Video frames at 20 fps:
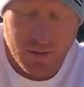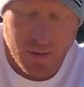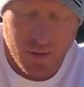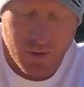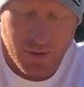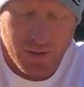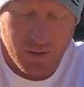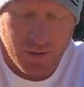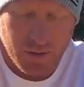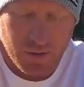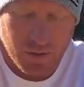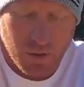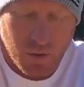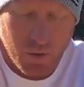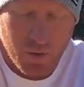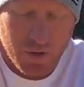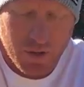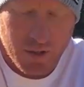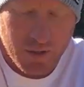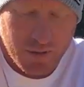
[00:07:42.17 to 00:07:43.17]
go in this
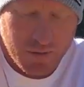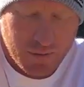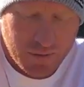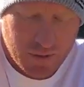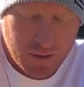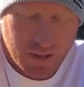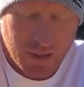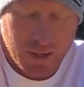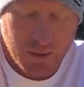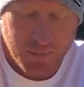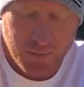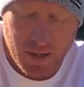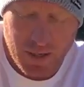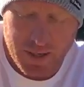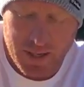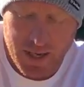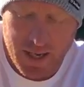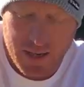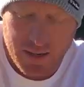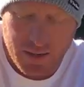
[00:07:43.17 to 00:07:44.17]
corner.
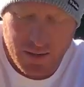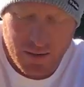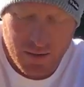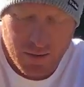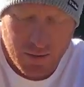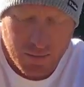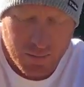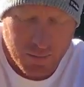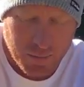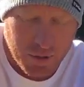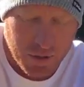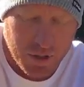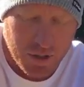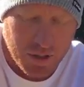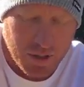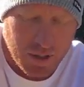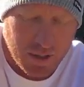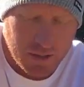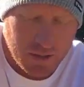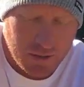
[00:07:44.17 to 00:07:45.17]
Again,
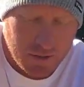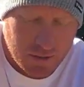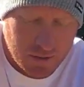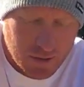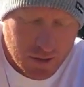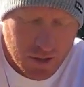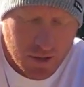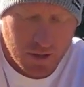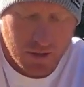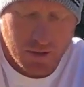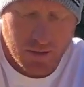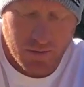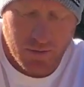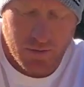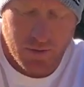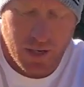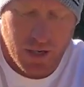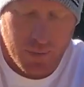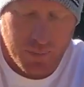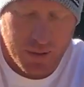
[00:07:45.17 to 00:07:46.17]
pushing this dirt
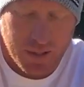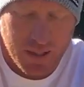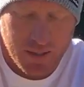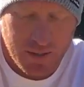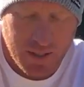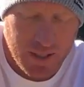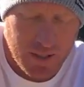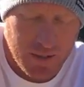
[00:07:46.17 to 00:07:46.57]
right up against